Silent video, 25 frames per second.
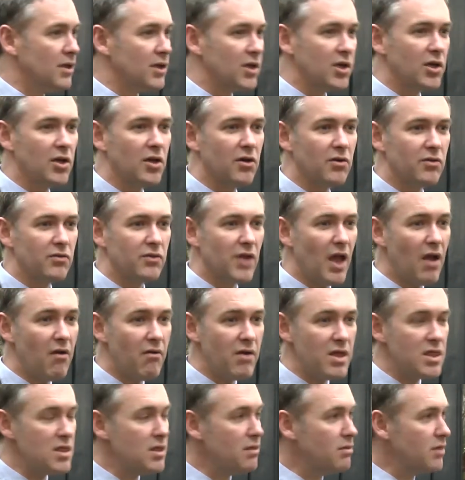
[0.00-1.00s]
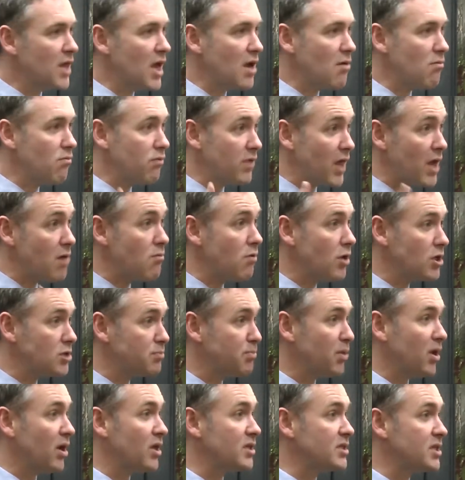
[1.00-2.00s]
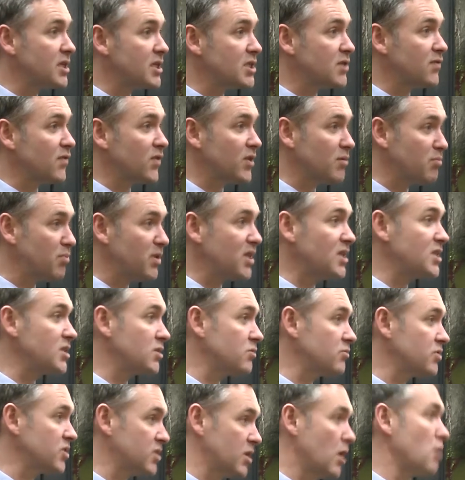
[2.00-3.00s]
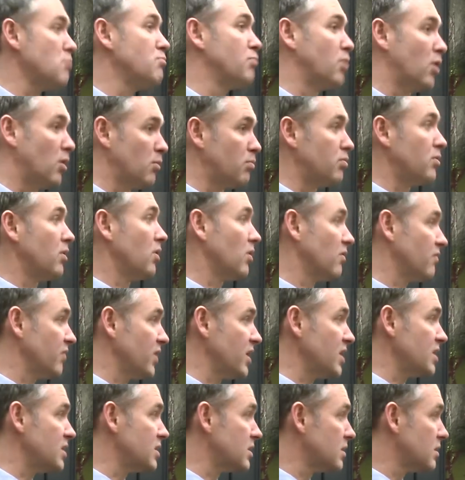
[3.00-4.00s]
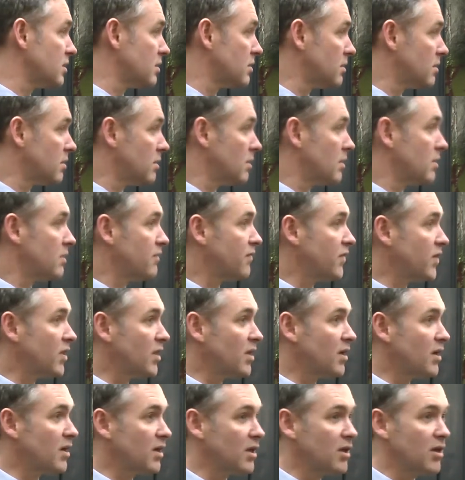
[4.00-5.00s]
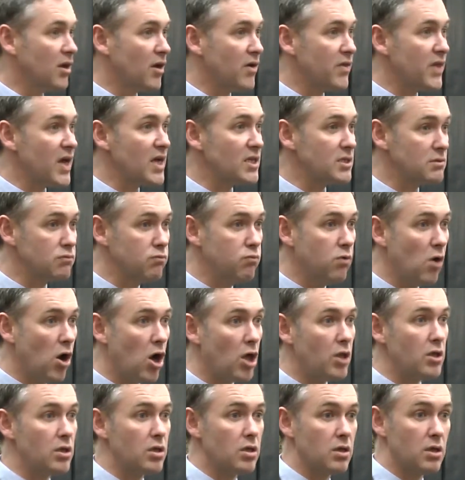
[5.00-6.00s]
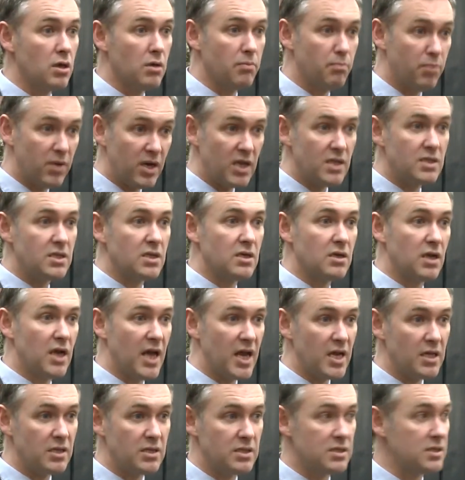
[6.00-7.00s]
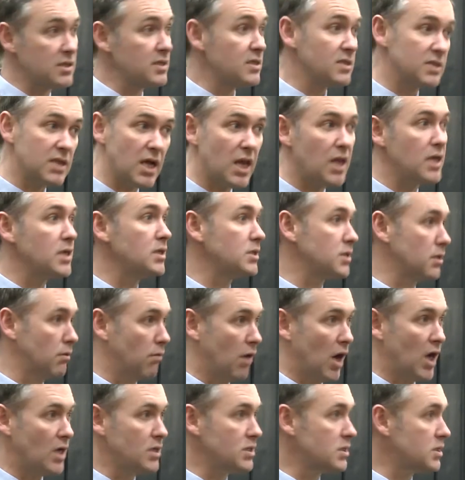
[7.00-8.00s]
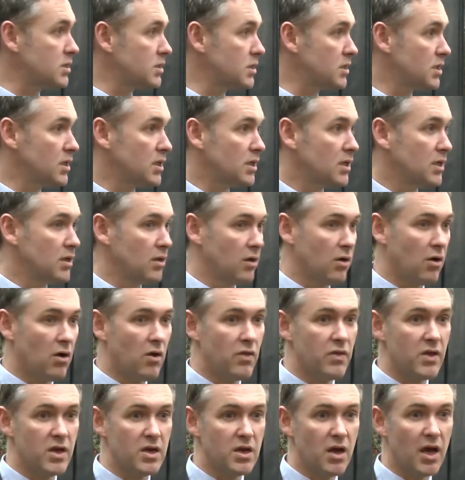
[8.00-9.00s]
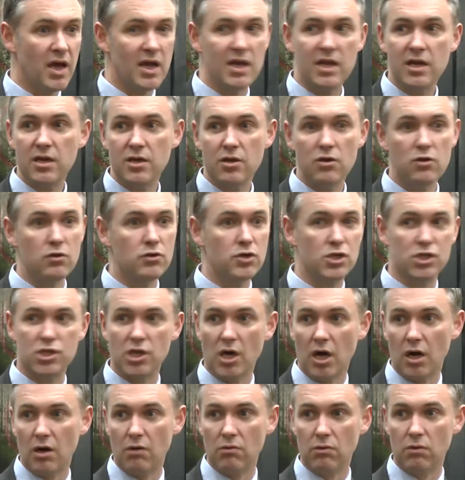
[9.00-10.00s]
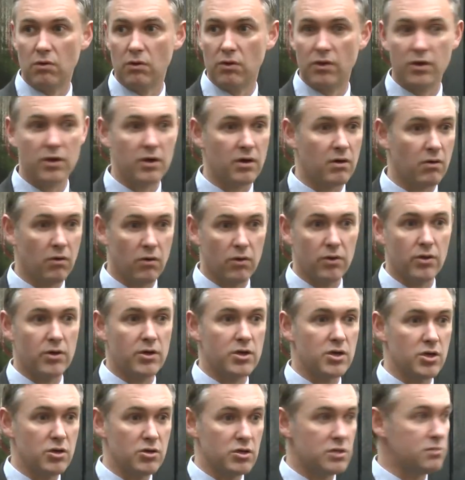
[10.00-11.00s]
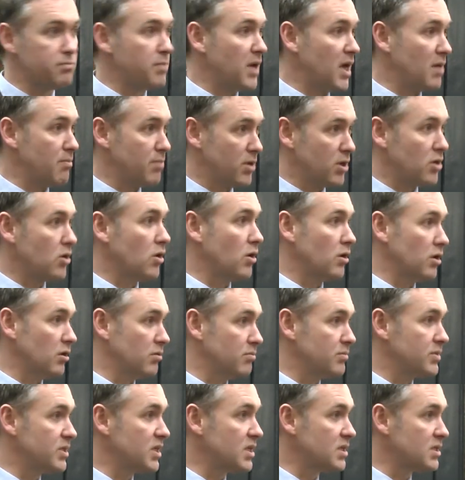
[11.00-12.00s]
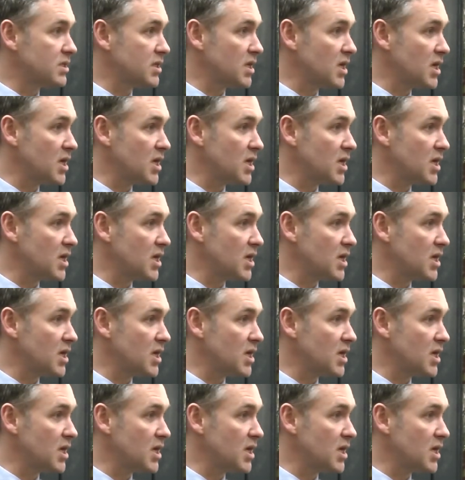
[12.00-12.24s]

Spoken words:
They watch politics for the political soap opera things. And that's what the political editors are selling to us on the nightly news show or the newspaper columns. It's